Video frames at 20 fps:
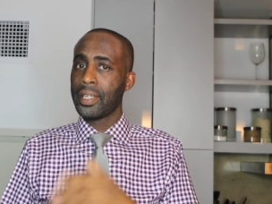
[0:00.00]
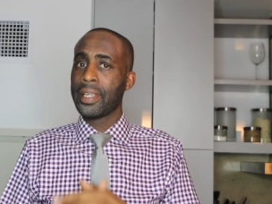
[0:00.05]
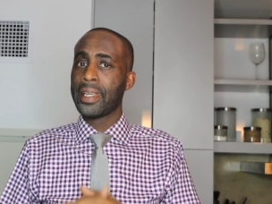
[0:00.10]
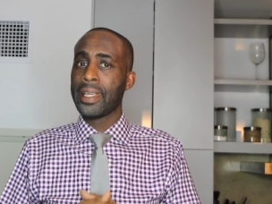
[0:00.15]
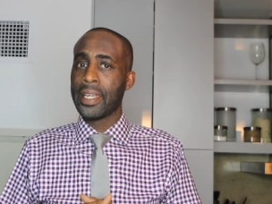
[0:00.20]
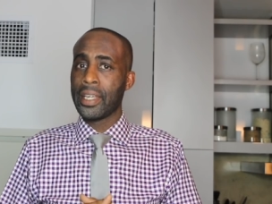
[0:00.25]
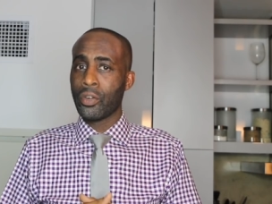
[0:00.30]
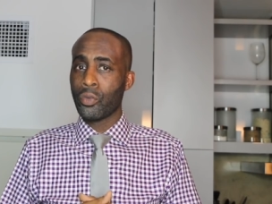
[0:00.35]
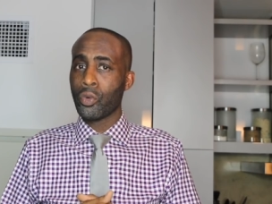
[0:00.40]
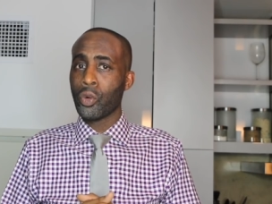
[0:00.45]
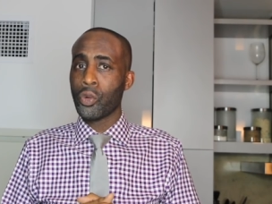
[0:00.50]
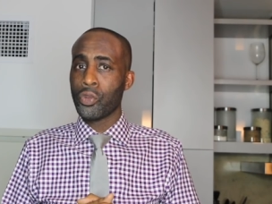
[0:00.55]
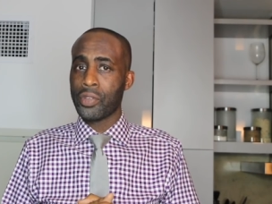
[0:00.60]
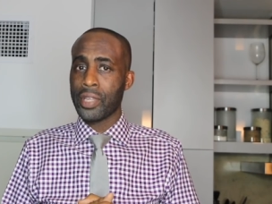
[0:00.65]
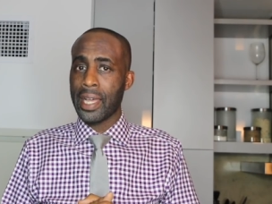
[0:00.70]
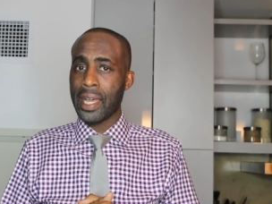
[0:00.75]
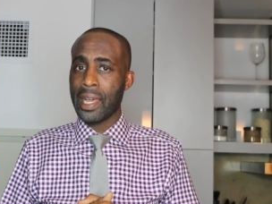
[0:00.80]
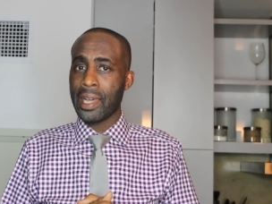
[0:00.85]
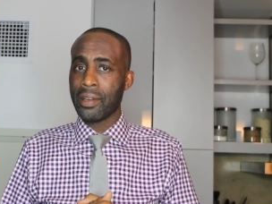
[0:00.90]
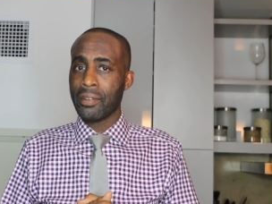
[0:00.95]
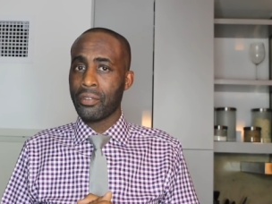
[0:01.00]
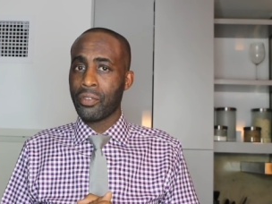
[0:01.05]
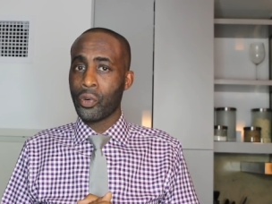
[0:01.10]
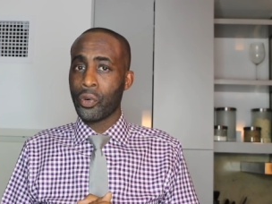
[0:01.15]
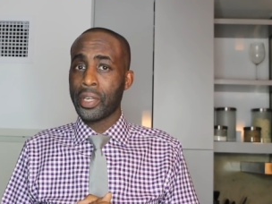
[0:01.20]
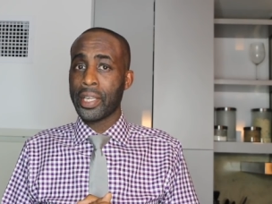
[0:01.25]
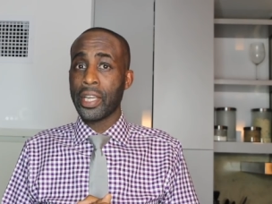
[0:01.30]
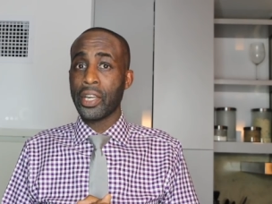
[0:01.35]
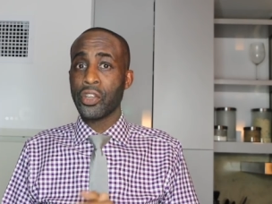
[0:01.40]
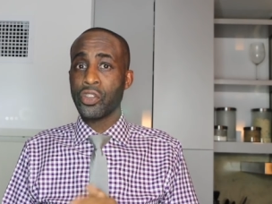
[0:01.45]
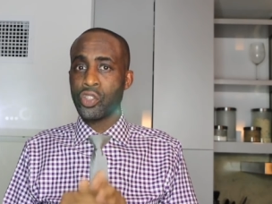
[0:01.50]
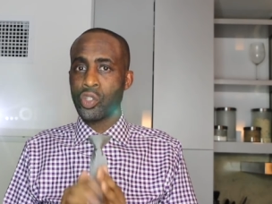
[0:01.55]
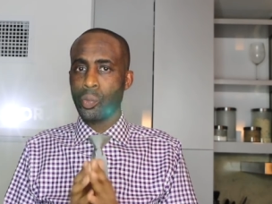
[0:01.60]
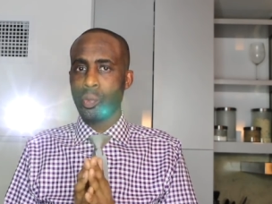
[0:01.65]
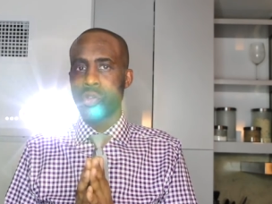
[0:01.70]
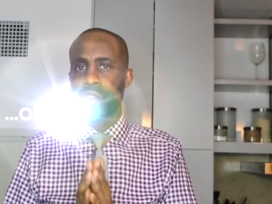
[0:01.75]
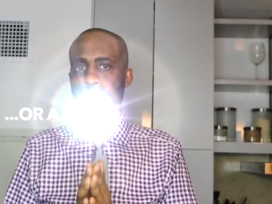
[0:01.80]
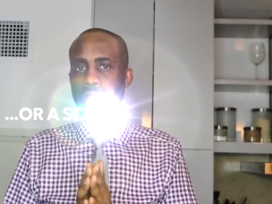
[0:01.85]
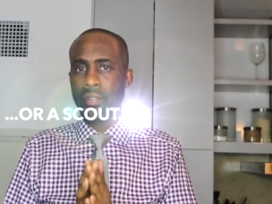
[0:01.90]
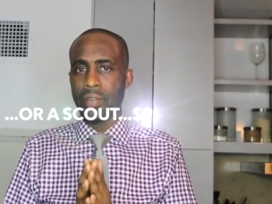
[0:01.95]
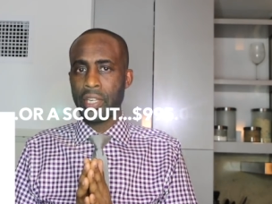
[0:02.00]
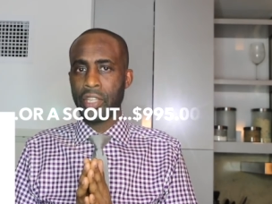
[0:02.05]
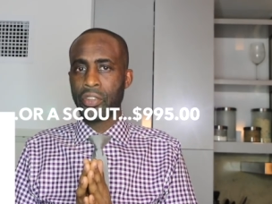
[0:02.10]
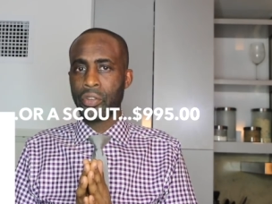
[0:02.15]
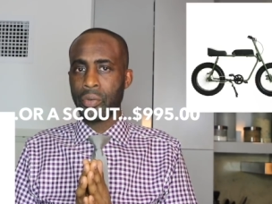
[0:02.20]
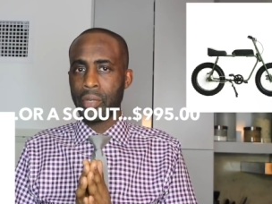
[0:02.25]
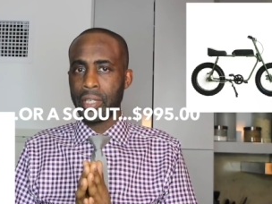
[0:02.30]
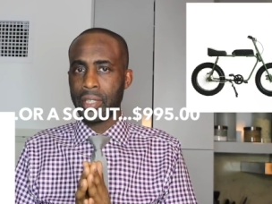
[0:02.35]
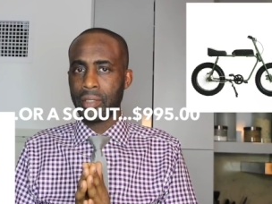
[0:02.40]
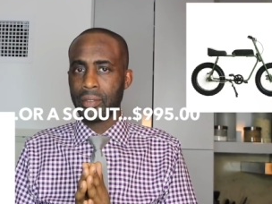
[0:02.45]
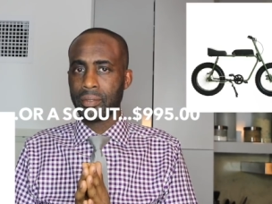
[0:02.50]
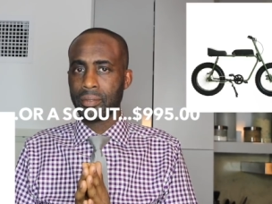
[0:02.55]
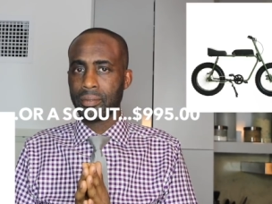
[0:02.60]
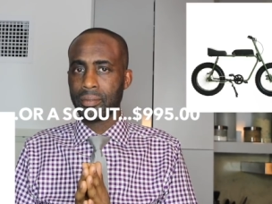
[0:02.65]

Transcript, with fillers: Get a Rose Ave or get a Super 73.